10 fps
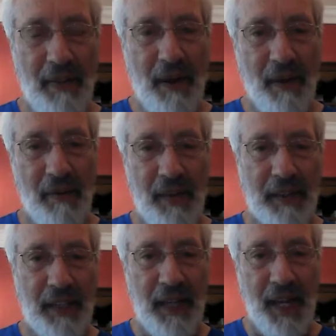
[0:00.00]
there
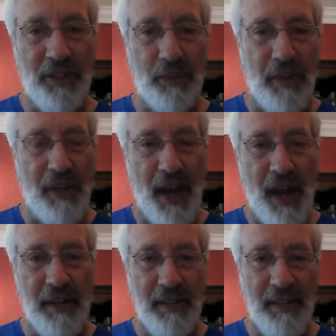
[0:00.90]
that connects with
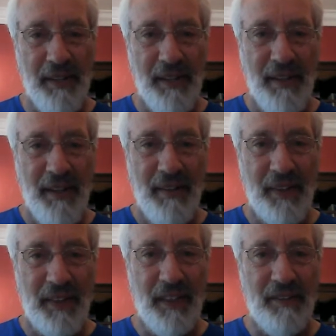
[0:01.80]

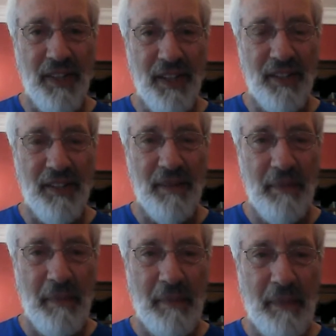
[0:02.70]
that gives us
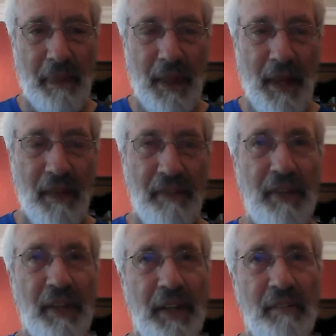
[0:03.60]
the
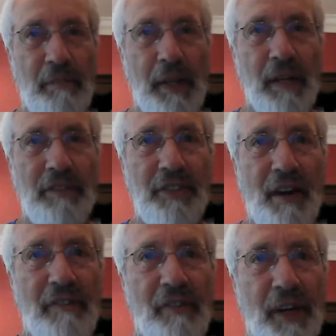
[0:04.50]
feeling of
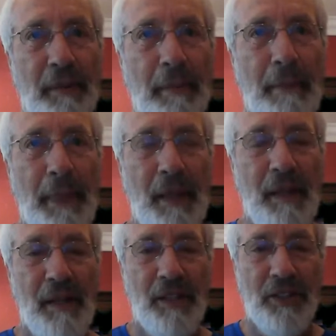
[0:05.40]
suffering.
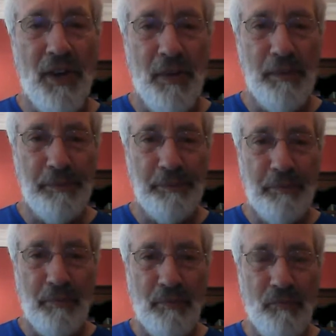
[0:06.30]
So
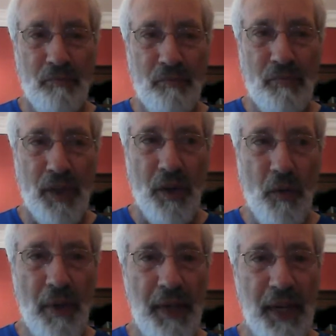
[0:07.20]

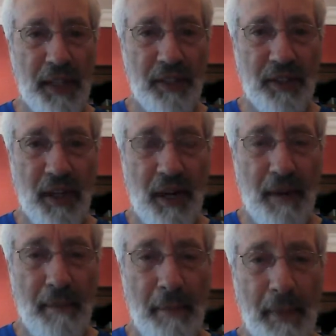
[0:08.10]
one thing is,
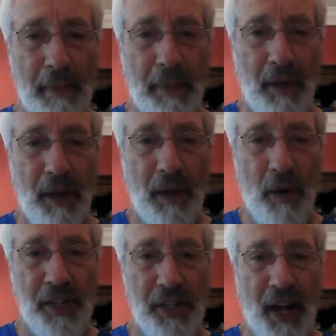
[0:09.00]
a
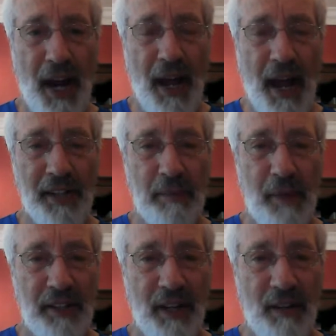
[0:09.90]
question I ask
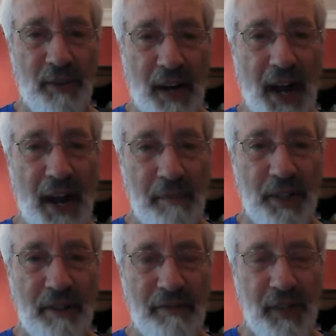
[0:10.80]
myself when I am
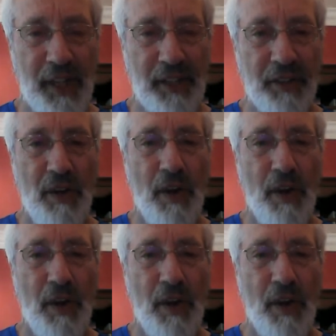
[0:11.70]
suffering is,